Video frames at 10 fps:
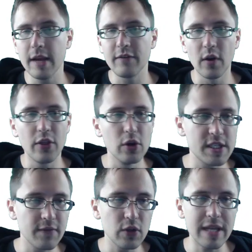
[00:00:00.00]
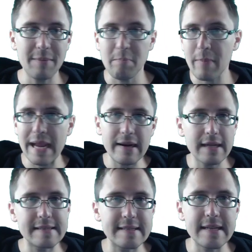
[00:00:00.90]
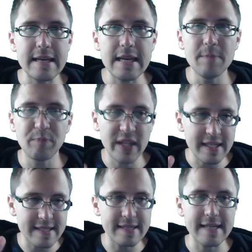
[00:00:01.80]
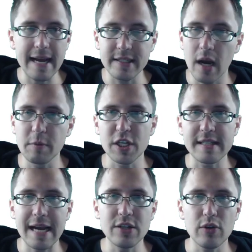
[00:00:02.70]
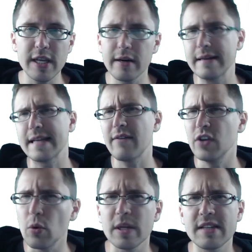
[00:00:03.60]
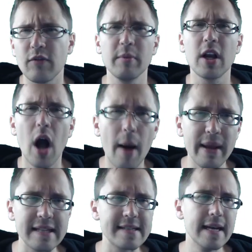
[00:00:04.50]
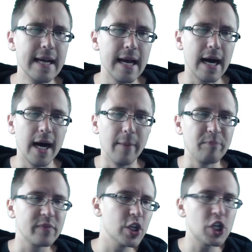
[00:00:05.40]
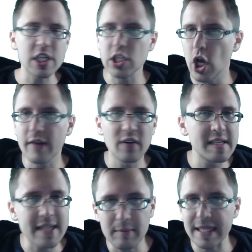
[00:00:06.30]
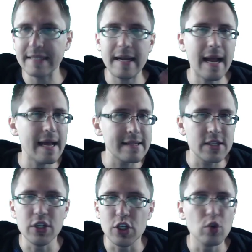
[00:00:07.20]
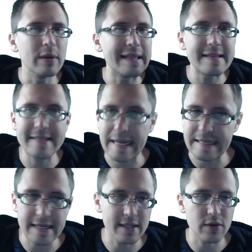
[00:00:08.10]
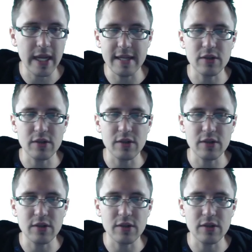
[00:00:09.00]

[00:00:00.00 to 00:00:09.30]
For those of you that may not see these exact options I do here, as I've noticed from the comments, um, just look for something that has to do with settings, okay?